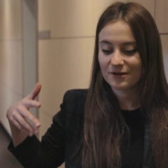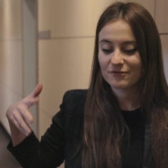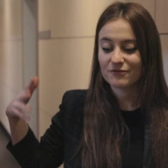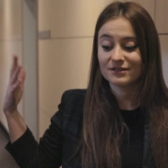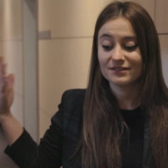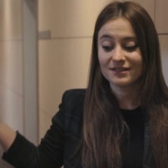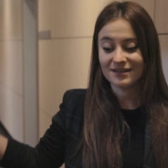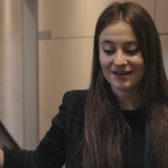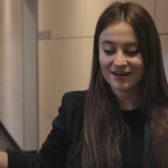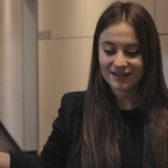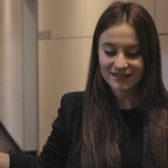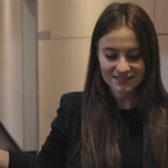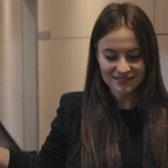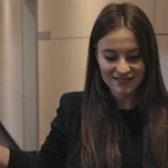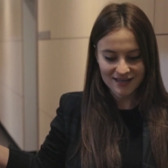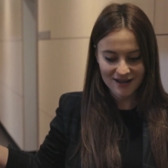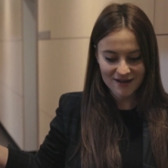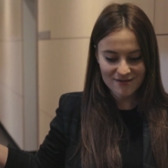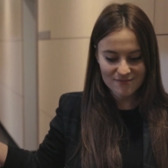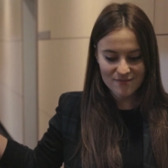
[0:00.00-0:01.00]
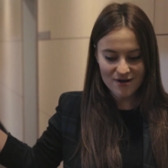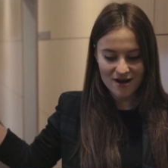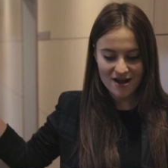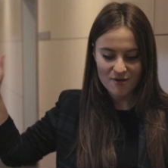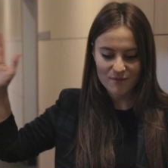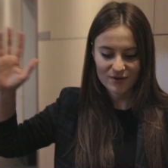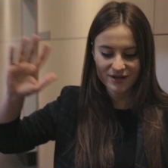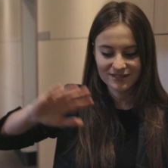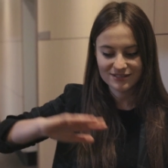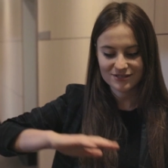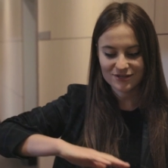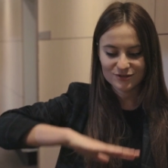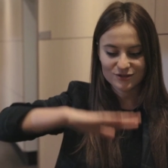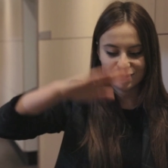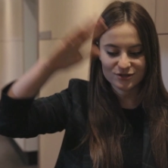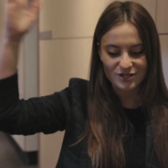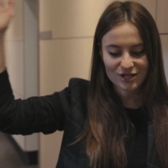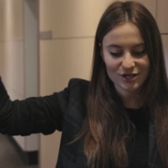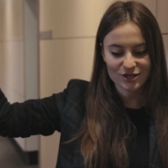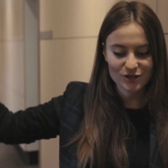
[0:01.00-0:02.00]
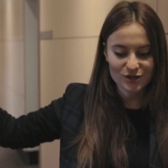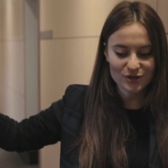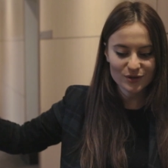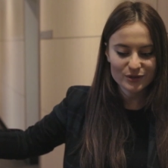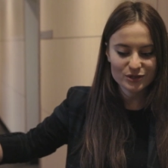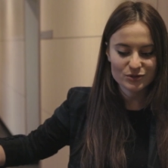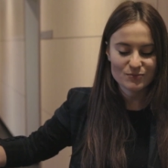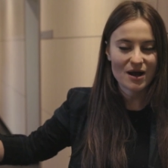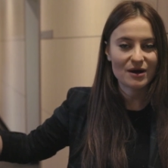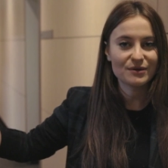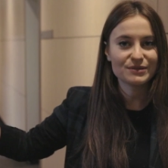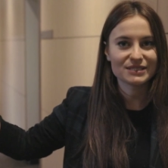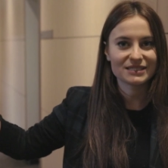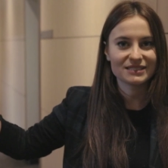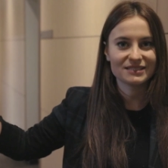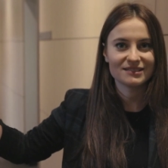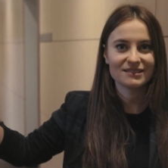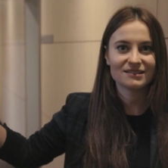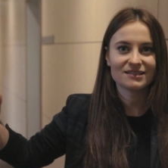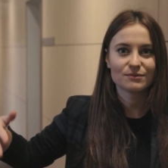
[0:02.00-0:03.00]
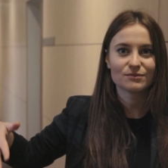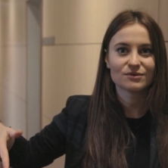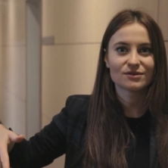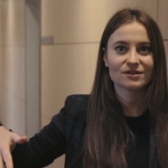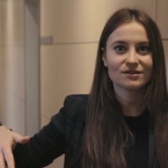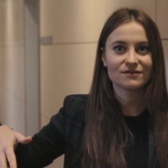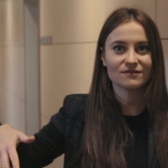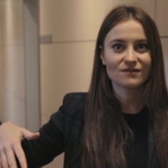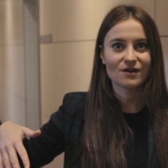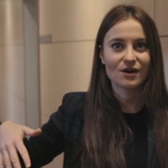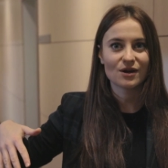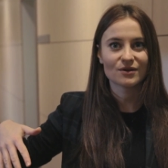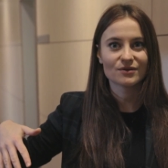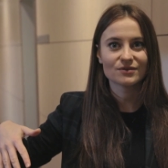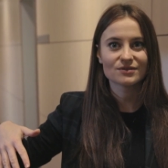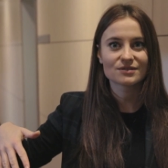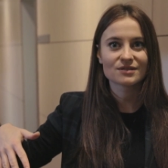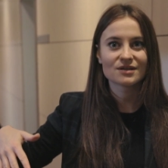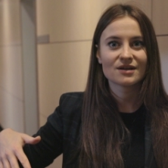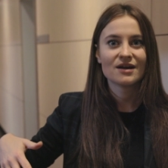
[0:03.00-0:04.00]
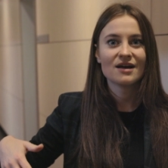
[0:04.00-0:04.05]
for the next time, I went on this like huge mountain in the middle of Vilnius.